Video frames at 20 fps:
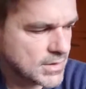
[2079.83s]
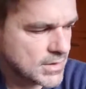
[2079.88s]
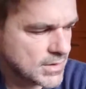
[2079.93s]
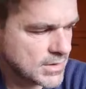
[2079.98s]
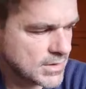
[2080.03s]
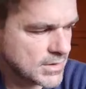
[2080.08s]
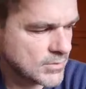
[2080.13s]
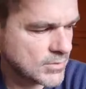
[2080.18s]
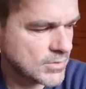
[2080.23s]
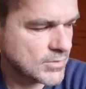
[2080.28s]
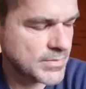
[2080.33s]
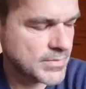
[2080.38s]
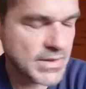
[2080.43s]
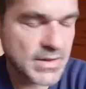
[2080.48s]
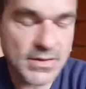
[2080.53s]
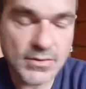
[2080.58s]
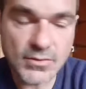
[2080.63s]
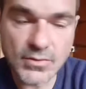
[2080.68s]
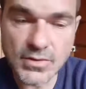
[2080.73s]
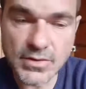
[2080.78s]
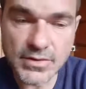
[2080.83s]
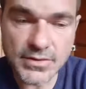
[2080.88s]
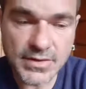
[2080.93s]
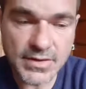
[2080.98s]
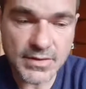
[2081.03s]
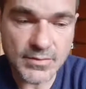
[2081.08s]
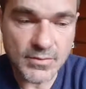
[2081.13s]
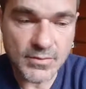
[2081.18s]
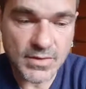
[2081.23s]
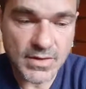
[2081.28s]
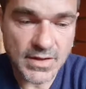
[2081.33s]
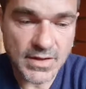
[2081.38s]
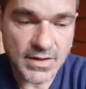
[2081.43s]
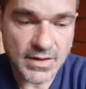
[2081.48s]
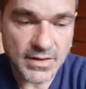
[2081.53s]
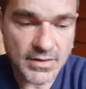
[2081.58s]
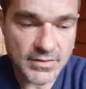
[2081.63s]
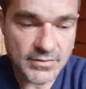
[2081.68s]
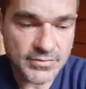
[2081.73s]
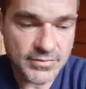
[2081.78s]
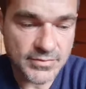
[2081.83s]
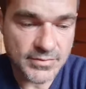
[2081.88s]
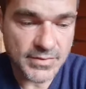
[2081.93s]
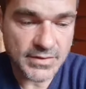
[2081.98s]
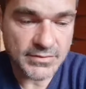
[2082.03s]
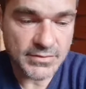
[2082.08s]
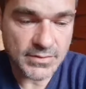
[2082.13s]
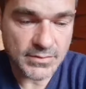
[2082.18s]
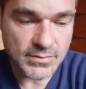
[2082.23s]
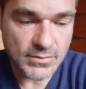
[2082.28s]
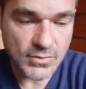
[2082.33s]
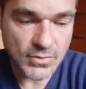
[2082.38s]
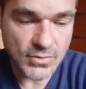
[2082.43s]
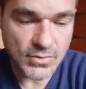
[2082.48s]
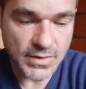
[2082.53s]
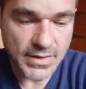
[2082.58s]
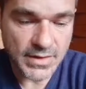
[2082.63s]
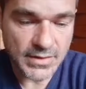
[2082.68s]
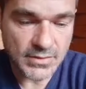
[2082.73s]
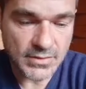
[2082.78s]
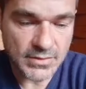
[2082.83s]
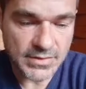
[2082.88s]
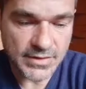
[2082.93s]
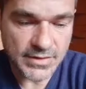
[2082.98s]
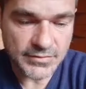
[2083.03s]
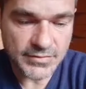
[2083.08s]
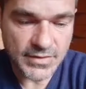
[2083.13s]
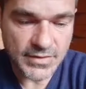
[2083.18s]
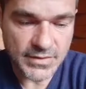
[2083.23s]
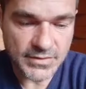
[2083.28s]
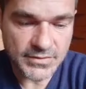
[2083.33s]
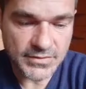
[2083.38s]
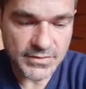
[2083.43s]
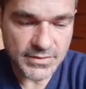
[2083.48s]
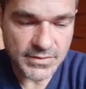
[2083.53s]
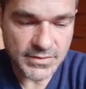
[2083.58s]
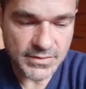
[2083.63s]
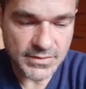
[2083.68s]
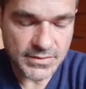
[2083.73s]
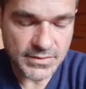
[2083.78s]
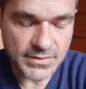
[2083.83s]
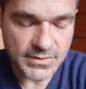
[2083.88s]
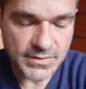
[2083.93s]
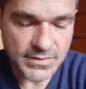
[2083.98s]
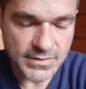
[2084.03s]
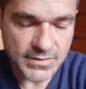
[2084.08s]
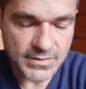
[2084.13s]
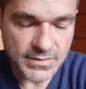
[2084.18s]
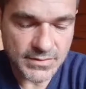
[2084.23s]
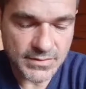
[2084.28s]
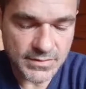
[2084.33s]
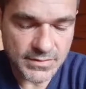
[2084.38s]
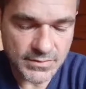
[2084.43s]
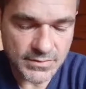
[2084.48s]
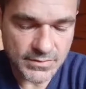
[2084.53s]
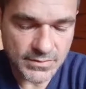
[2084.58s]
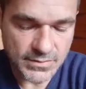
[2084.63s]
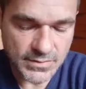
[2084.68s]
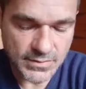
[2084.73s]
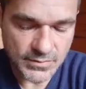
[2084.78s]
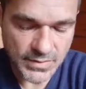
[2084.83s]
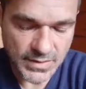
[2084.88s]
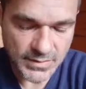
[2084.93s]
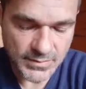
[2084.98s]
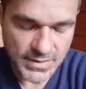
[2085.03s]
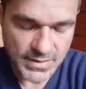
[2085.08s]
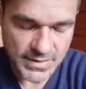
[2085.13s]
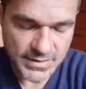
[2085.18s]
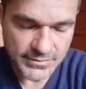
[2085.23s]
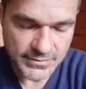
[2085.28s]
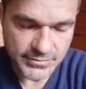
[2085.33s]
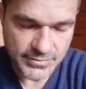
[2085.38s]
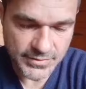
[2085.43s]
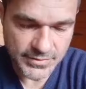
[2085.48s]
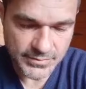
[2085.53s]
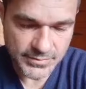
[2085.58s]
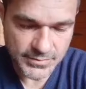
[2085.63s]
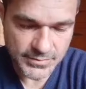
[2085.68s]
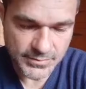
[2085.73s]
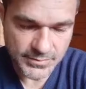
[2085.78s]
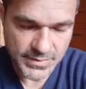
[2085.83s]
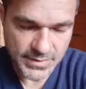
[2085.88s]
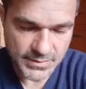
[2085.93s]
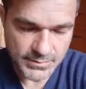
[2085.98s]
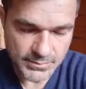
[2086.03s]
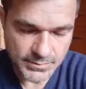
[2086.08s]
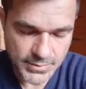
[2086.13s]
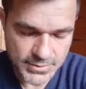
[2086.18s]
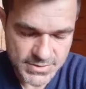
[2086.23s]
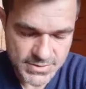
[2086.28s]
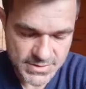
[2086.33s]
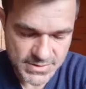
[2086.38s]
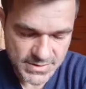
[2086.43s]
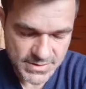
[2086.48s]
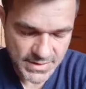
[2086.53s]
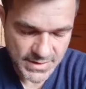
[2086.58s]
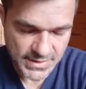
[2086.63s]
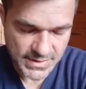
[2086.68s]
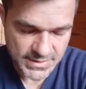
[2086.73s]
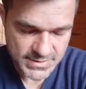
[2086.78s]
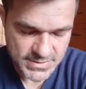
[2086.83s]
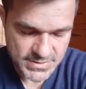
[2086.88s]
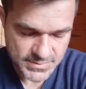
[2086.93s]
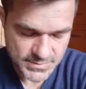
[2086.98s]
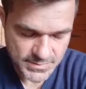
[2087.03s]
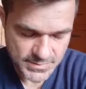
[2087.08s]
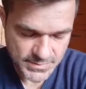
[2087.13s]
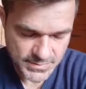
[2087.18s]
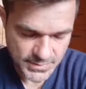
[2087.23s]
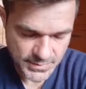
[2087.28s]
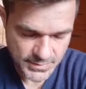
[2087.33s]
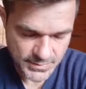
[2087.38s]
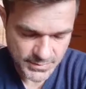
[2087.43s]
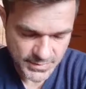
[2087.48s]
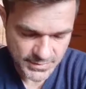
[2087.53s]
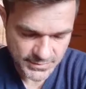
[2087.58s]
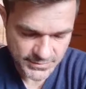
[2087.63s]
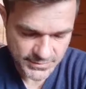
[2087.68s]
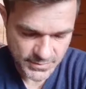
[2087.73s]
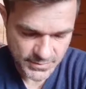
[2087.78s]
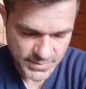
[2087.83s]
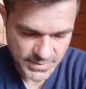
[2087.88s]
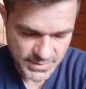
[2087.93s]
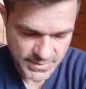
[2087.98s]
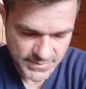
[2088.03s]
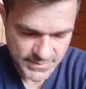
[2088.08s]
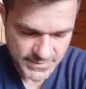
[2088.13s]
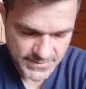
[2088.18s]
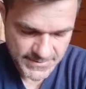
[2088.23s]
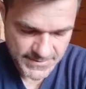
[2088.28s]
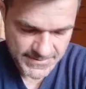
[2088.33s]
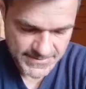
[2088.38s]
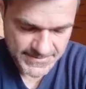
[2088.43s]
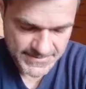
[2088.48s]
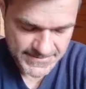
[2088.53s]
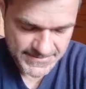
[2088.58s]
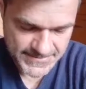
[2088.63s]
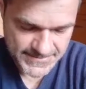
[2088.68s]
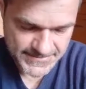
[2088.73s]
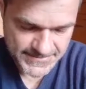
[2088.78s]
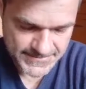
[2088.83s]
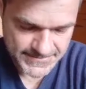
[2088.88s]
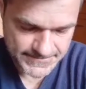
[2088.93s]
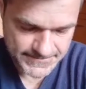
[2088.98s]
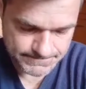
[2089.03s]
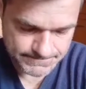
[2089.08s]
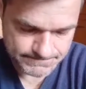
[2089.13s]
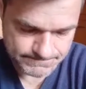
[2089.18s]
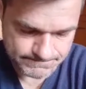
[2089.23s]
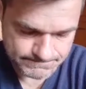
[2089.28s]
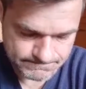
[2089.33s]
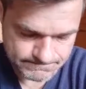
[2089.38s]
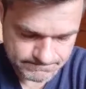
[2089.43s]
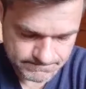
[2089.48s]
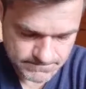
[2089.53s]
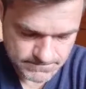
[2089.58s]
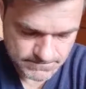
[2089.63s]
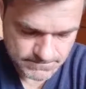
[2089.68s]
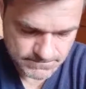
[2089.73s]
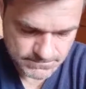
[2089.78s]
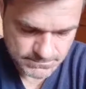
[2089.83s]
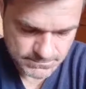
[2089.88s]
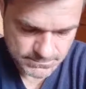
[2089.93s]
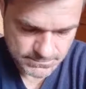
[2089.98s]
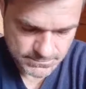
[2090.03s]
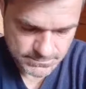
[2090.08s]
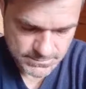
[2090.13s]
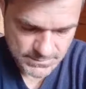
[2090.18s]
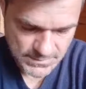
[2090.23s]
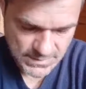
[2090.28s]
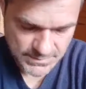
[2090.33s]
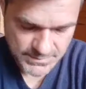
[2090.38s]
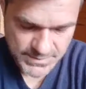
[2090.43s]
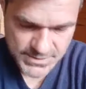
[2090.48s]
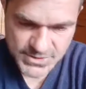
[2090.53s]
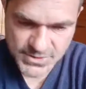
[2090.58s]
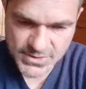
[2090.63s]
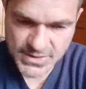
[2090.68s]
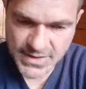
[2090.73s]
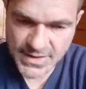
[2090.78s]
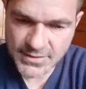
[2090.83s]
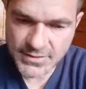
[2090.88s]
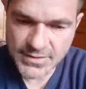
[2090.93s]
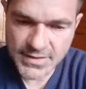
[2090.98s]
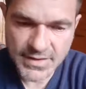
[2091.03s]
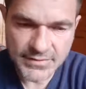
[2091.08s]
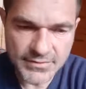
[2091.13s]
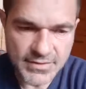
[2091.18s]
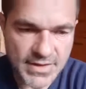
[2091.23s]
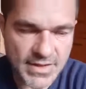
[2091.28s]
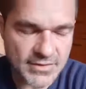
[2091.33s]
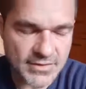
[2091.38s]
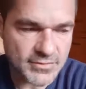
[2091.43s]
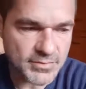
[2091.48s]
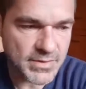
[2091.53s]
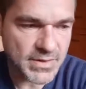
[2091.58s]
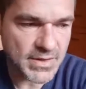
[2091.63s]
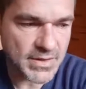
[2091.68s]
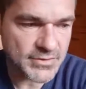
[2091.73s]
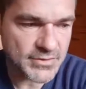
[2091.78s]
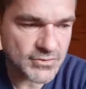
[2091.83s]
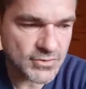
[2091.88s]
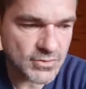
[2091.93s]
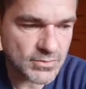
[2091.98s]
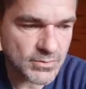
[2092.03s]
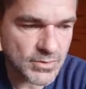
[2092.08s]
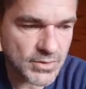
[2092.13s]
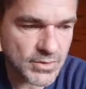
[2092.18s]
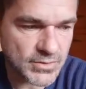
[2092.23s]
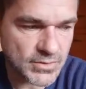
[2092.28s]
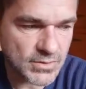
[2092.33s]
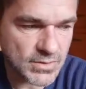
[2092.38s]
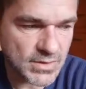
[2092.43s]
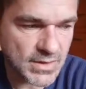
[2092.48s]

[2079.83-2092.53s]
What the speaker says: It will mean all of them will have even more egg on their face than we might if we've been pushing the 8 inch per mile squared. But you cannot have an exponential model.